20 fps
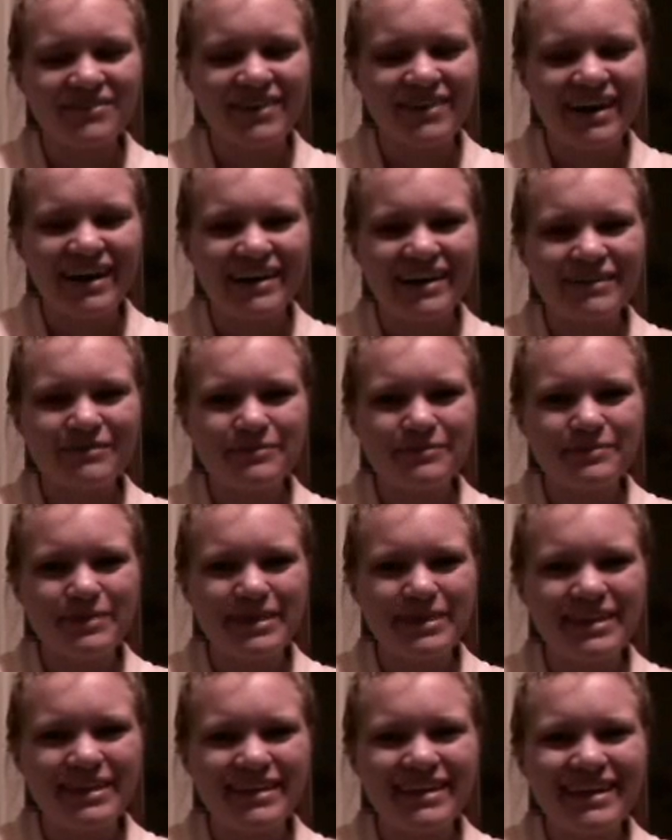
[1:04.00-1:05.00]
or 5.
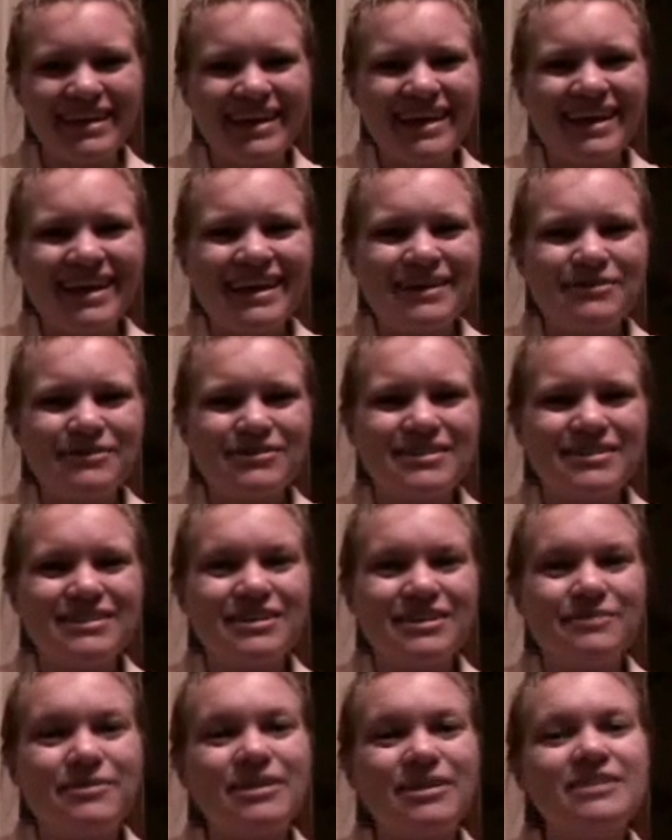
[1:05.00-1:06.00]
But it was
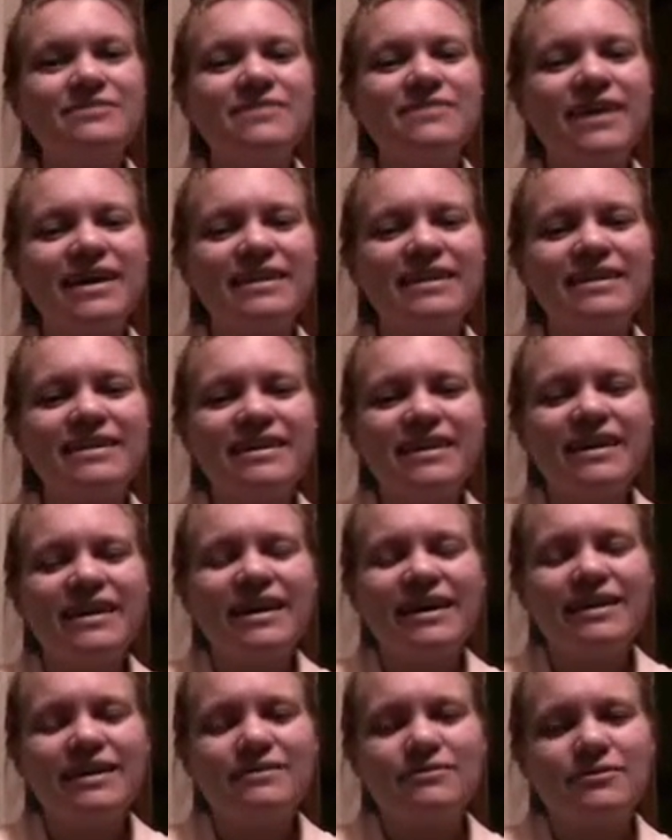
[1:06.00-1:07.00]
so much fun.
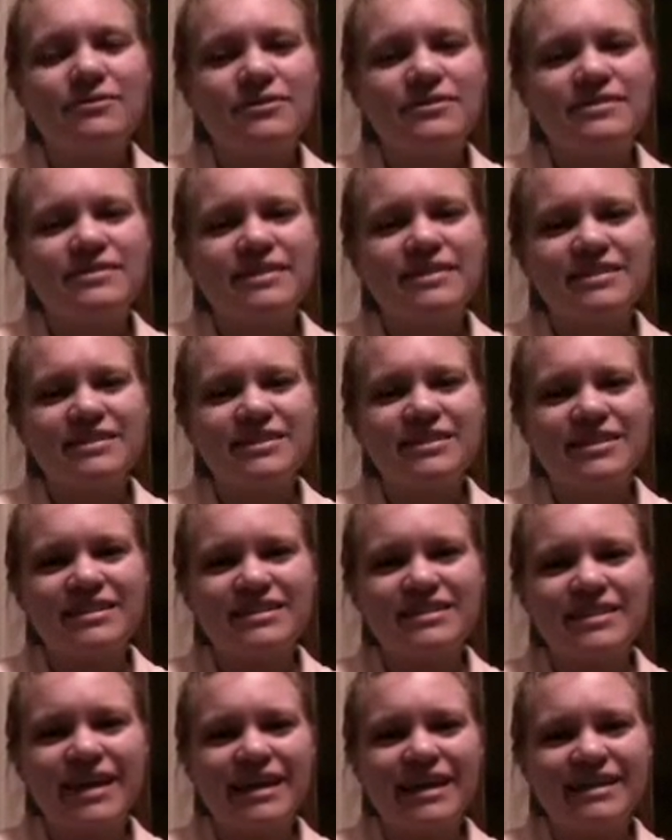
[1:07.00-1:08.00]
And of course, then she
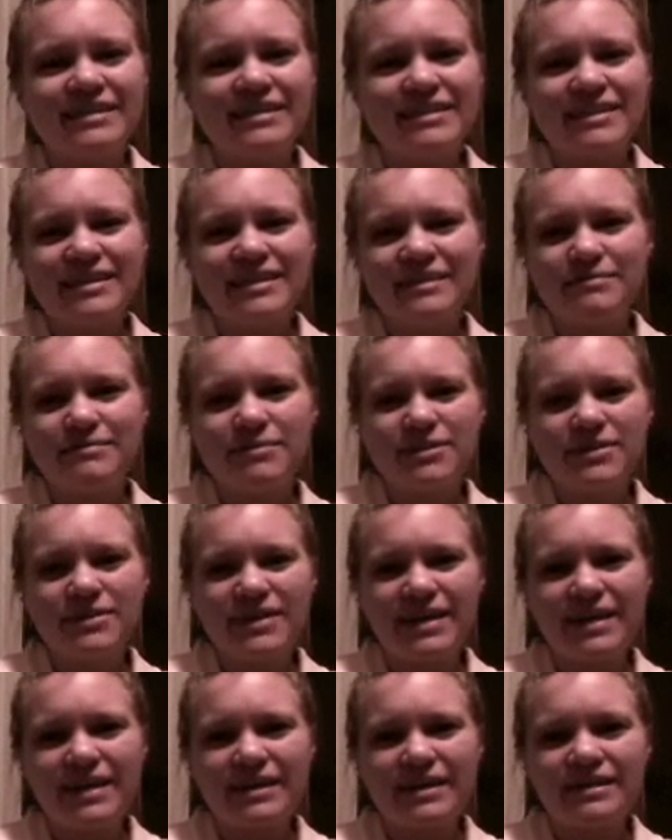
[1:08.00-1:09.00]
decided to keep
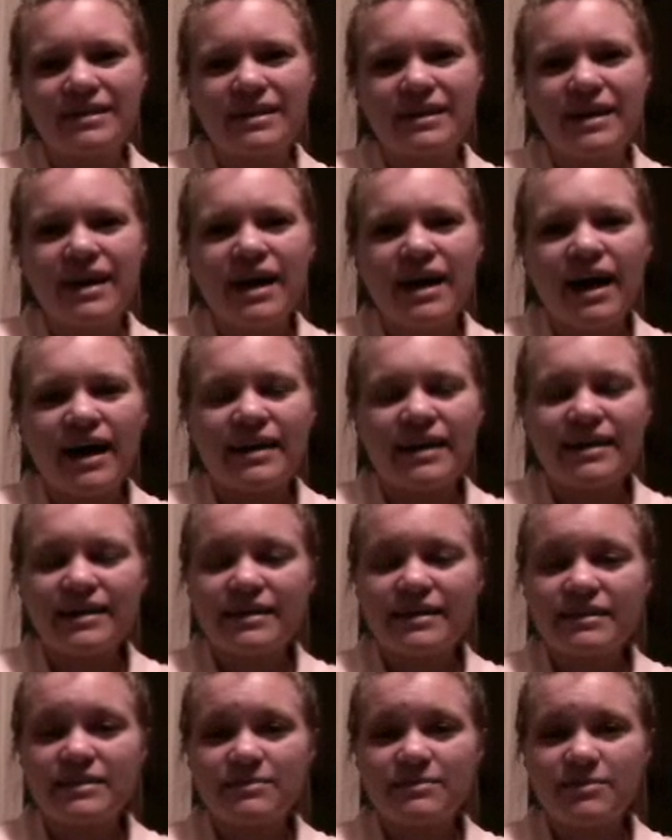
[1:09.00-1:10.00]
doing it. I
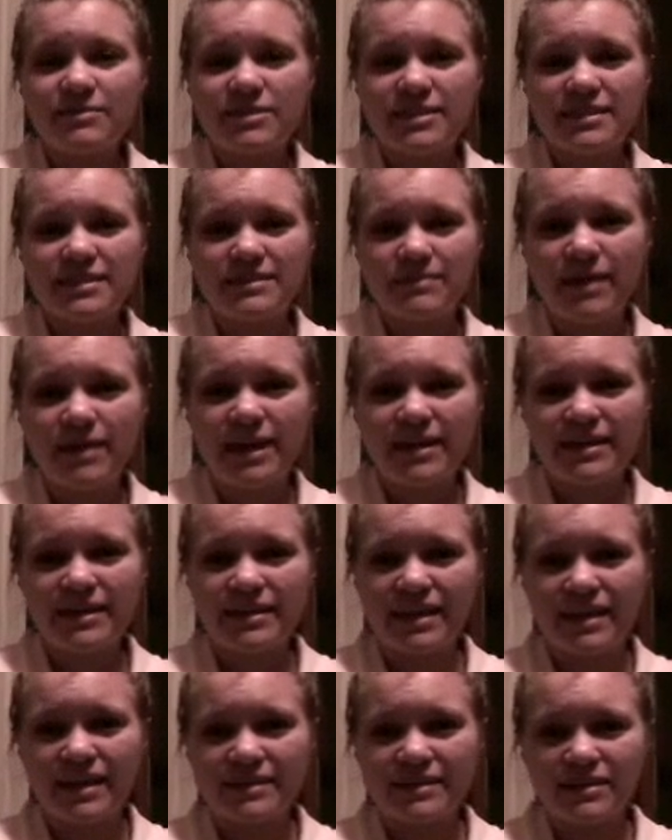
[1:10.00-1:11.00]
didn't get to participate
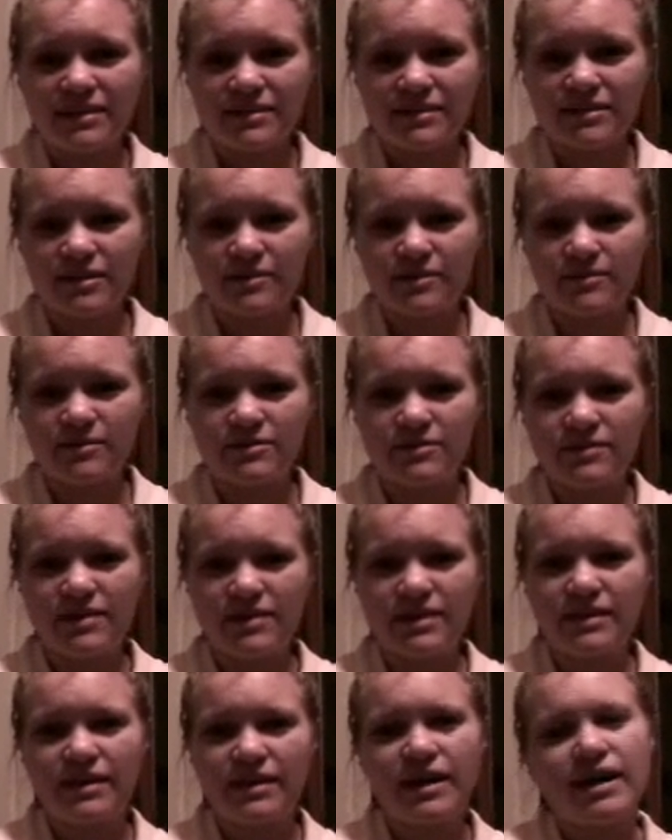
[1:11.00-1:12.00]
in last October's
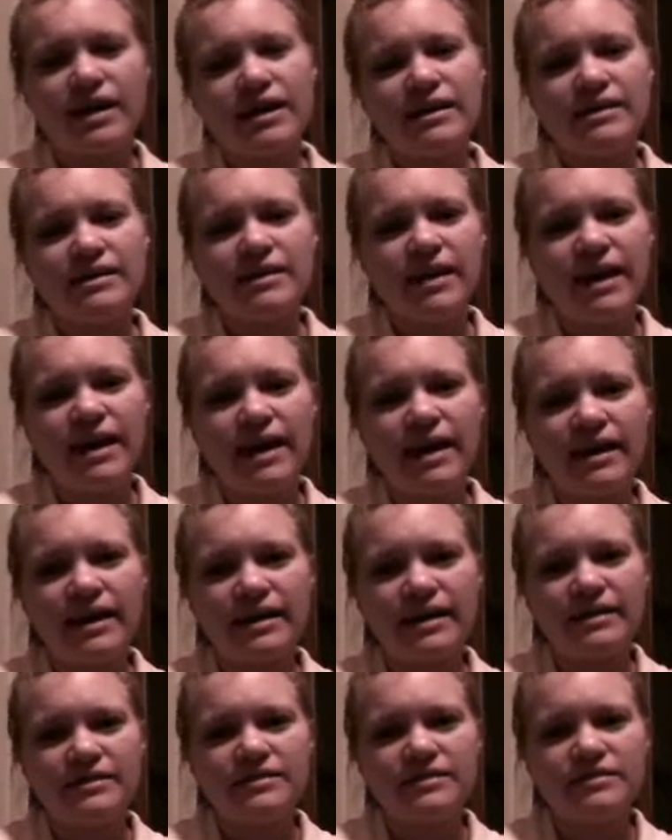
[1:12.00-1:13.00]
readathon,
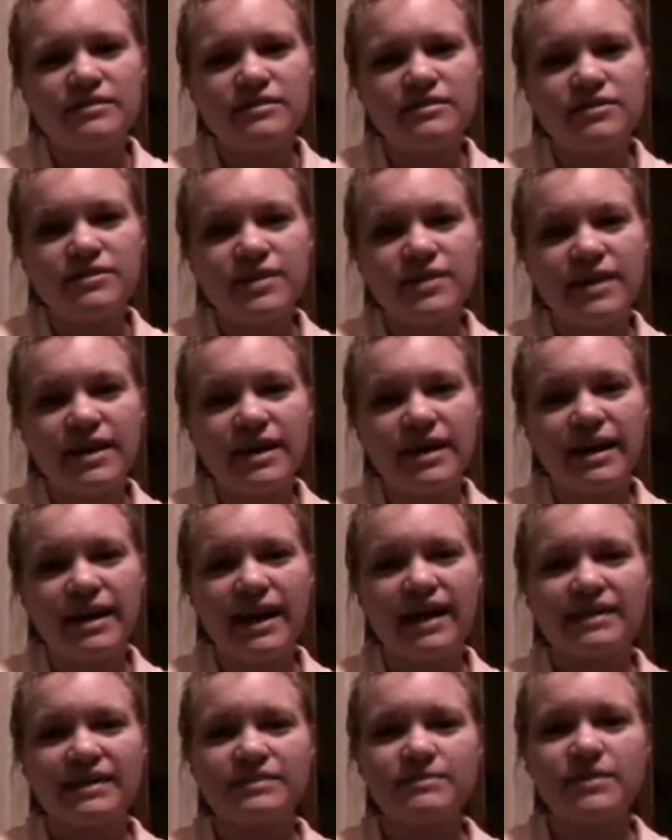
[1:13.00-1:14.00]
and Dewey had
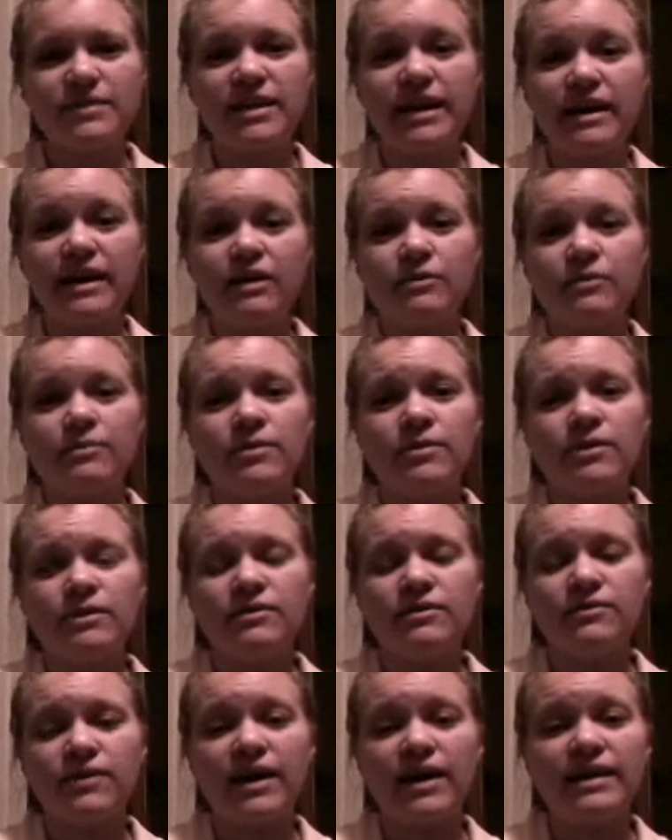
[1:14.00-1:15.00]
asked me to help
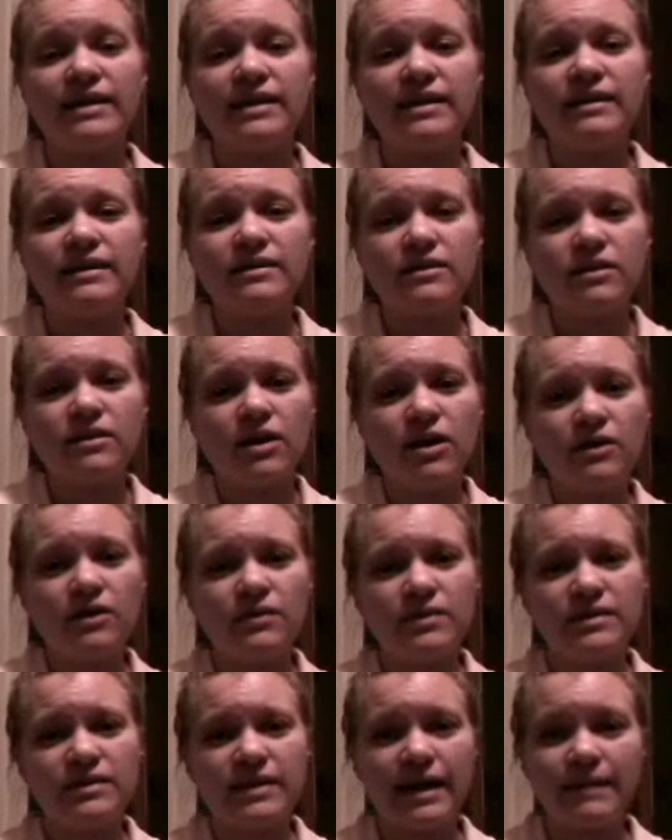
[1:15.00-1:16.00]
run it
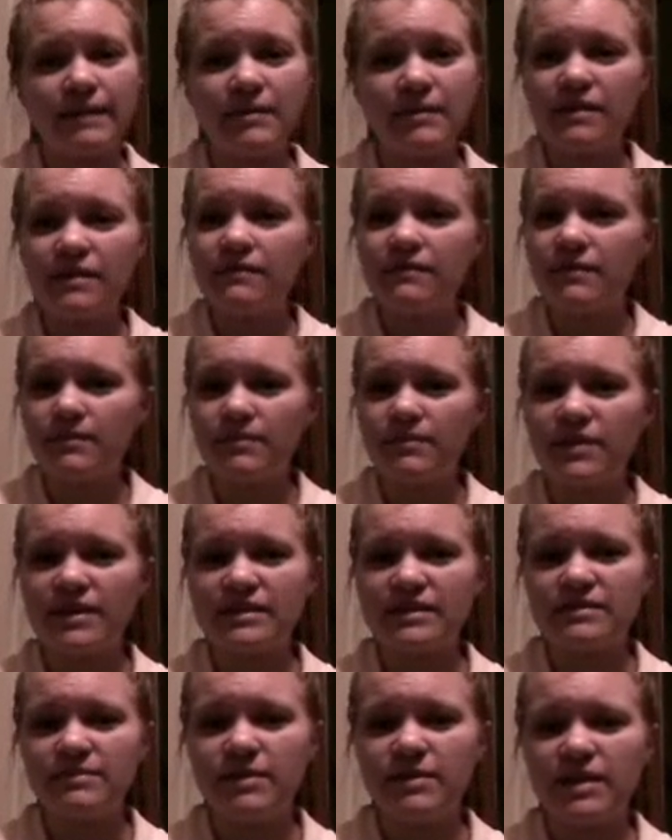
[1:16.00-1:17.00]
along with Nymeth from
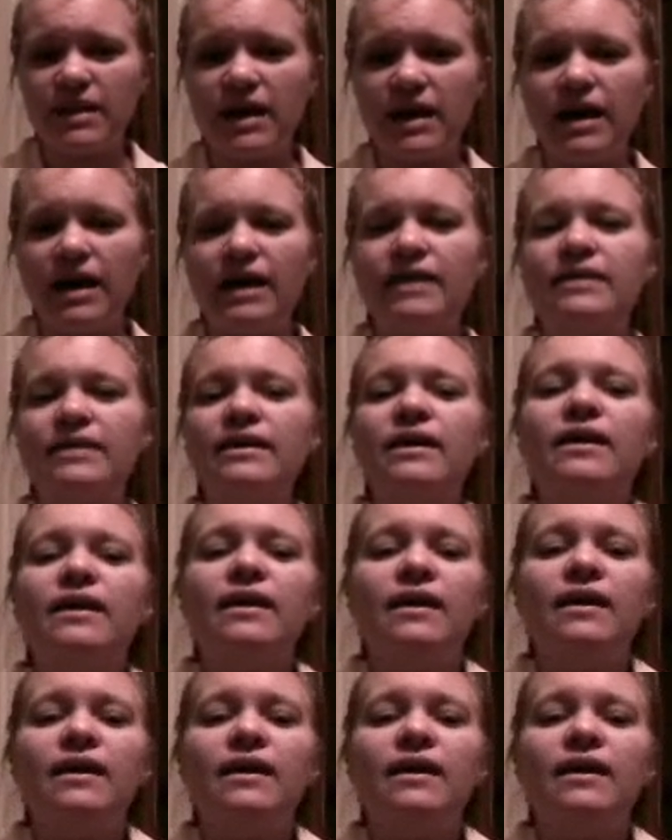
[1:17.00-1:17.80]
Things Mean a Lot.